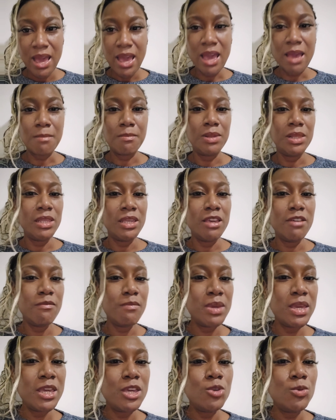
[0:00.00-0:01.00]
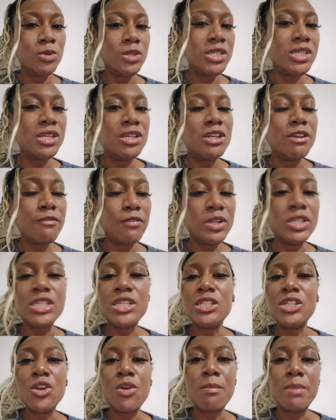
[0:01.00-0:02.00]
And believe me, you will see a difference
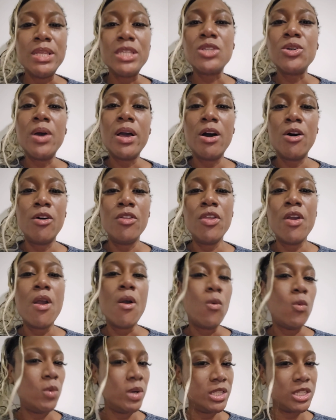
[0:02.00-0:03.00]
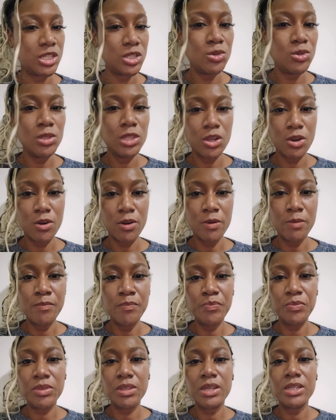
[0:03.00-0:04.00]
in your mental health once you
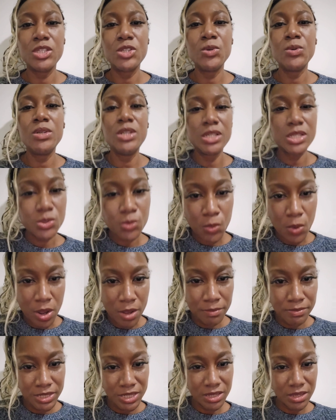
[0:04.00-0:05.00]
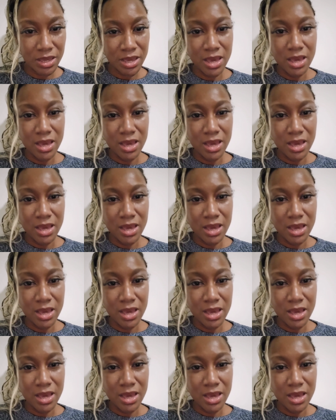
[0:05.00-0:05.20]
learn to disrupt